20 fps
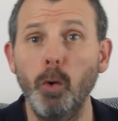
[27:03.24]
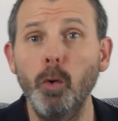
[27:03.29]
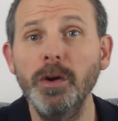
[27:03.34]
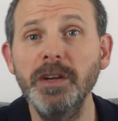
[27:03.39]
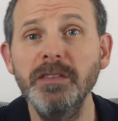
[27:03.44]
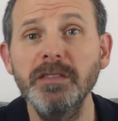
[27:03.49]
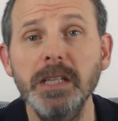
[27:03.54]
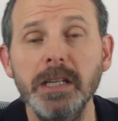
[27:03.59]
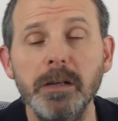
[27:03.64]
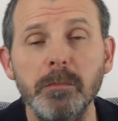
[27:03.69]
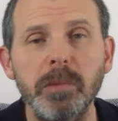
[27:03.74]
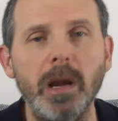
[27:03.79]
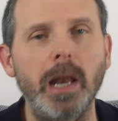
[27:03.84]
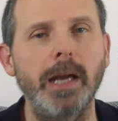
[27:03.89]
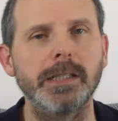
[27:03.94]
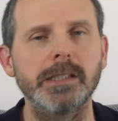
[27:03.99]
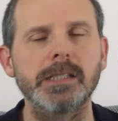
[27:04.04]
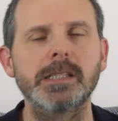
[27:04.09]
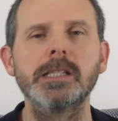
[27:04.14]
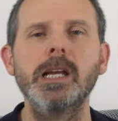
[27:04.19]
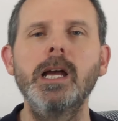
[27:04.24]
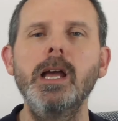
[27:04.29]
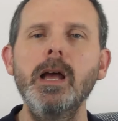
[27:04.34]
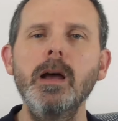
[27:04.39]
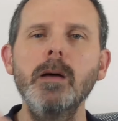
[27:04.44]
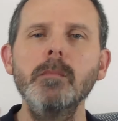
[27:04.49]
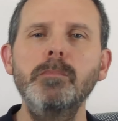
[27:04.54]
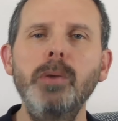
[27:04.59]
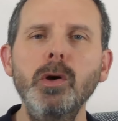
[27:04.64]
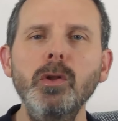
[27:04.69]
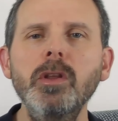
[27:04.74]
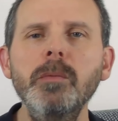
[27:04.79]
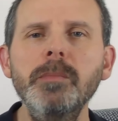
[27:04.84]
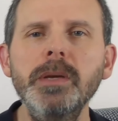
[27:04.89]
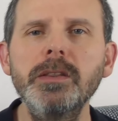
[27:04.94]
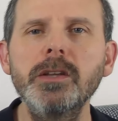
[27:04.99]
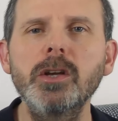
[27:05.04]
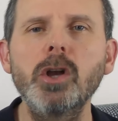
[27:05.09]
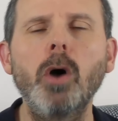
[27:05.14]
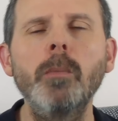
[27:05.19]
or even complaints, put them
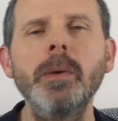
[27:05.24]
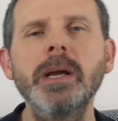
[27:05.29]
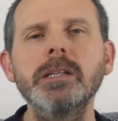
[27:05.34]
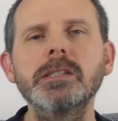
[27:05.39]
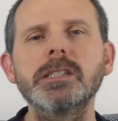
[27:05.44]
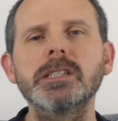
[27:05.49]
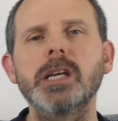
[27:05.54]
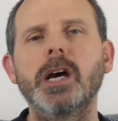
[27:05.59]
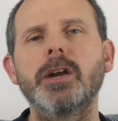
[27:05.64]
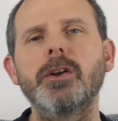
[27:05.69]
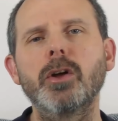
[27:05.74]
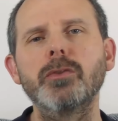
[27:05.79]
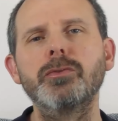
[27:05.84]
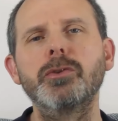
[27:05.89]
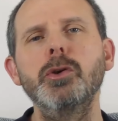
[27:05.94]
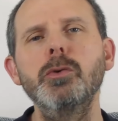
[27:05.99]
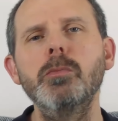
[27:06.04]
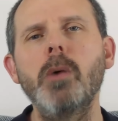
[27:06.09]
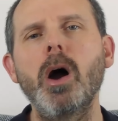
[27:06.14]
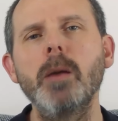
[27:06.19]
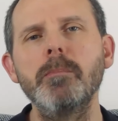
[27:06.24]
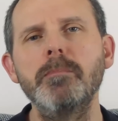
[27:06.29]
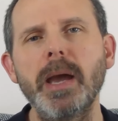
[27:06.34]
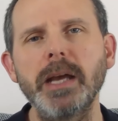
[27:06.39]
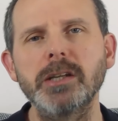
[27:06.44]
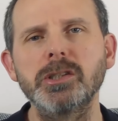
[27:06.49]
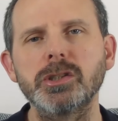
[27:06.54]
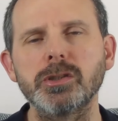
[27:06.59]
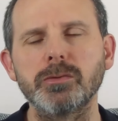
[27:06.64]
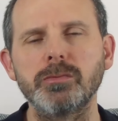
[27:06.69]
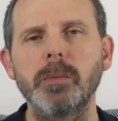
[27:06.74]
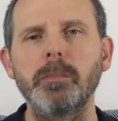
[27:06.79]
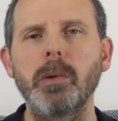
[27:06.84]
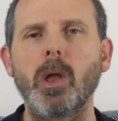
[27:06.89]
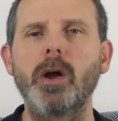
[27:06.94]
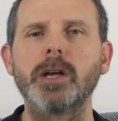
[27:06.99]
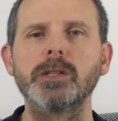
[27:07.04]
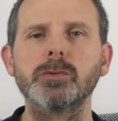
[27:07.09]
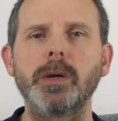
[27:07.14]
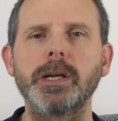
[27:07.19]
in the comments and I'll do my best to
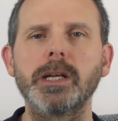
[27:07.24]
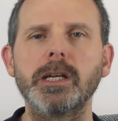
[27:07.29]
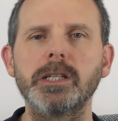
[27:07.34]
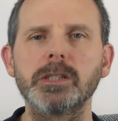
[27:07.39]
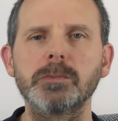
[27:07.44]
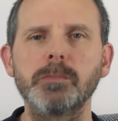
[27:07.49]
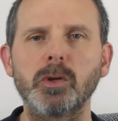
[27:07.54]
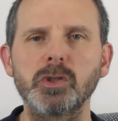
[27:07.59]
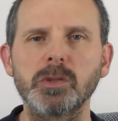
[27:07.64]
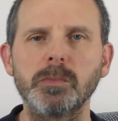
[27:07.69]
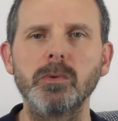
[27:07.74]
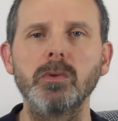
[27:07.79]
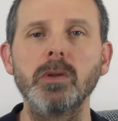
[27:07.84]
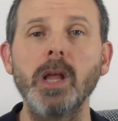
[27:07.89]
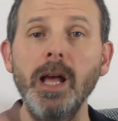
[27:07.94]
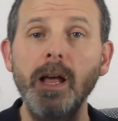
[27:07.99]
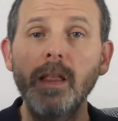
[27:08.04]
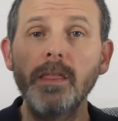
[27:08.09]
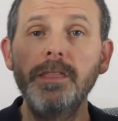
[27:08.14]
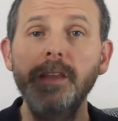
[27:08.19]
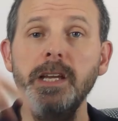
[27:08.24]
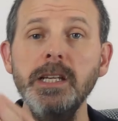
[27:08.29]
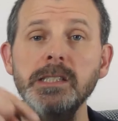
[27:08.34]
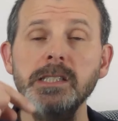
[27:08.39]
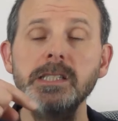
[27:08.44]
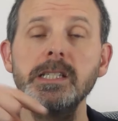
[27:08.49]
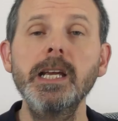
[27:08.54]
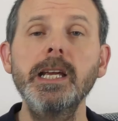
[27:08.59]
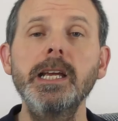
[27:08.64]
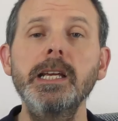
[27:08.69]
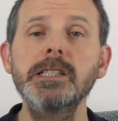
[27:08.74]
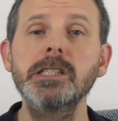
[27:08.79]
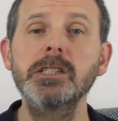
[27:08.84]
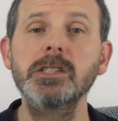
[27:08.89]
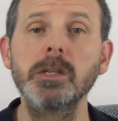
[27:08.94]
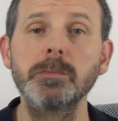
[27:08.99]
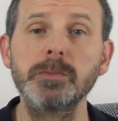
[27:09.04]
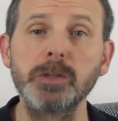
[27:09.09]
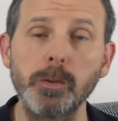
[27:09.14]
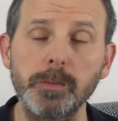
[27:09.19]
reply as quickly as possible. This is a
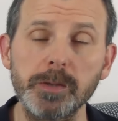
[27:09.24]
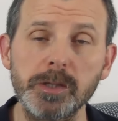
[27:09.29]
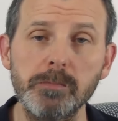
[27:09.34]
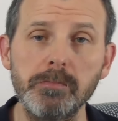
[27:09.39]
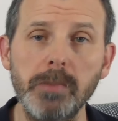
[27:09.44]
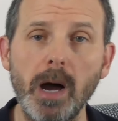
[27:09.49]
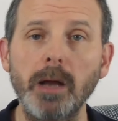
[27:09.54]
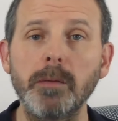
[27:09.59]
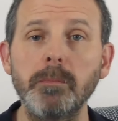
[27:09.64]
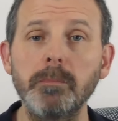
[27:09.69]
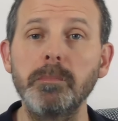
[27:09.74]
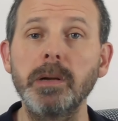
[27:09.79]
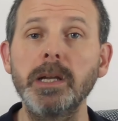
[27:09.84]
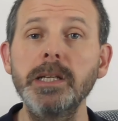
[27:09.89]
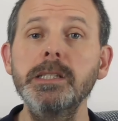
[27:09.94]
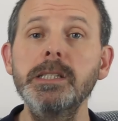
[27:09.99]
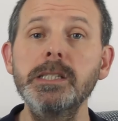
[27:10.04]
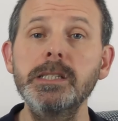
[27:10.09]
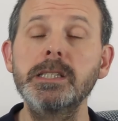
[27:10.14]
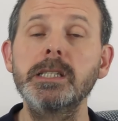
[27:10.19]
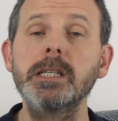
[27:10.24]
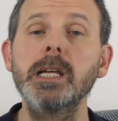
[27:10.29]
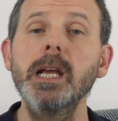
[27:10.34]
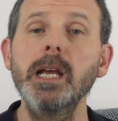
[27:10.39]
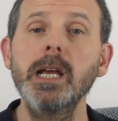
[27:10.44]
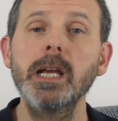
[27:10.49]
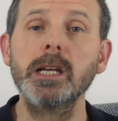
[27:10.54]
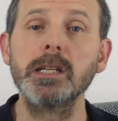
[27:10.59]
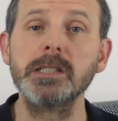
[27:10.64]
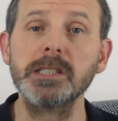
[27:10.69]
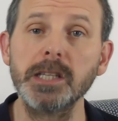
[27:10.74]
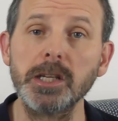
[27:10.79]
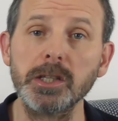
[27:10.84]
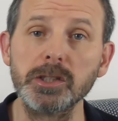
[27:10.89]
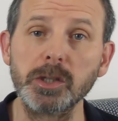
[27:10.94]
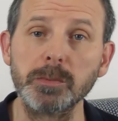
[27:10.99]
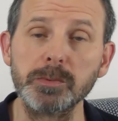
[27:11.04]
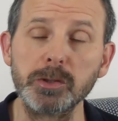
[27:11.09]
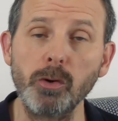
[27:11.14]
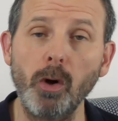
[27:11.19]
subscription button. Please consider
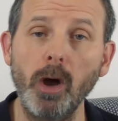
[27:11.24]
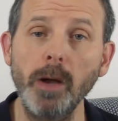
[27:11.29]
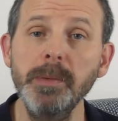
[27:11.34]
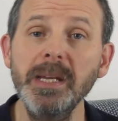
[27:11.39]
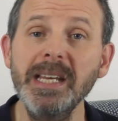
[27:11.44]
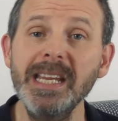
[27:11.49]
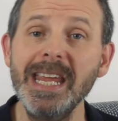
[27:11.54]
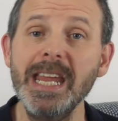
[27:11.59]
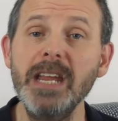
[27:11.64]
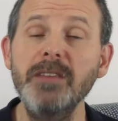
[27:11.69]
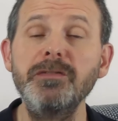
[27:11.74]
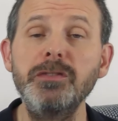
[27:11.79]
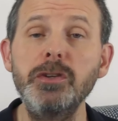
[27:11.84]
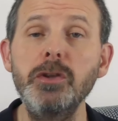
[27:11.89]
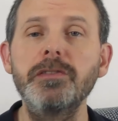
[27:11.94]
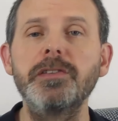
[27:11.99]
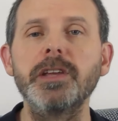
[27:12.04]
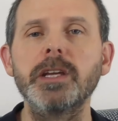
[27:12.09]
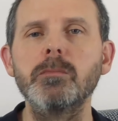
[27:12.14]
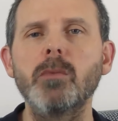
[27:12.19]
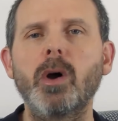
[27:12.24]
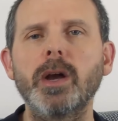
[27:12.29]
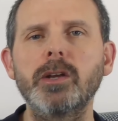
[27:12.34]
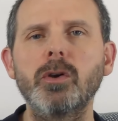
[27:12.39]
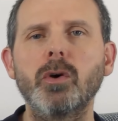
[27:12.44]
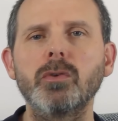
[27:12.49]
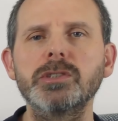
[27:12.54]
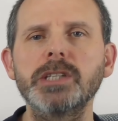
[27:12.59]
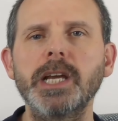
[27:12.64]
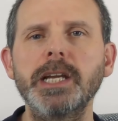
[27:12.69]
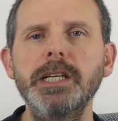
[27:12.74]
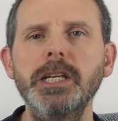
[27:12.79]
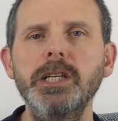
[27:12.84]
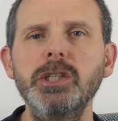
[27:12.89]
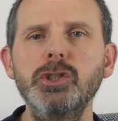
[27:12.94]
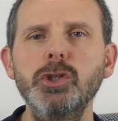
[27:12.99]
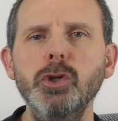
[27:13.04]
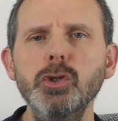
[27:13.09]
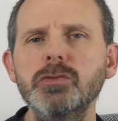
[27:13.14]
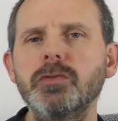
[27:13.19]
subscribing if you think my content
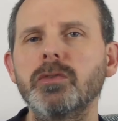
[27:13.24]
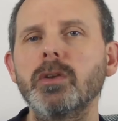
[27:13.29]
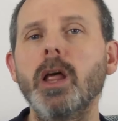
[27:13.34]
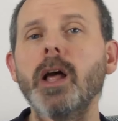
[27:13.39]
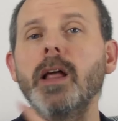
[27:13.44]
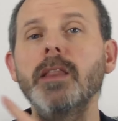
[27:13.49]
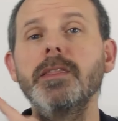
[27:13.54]
is useful.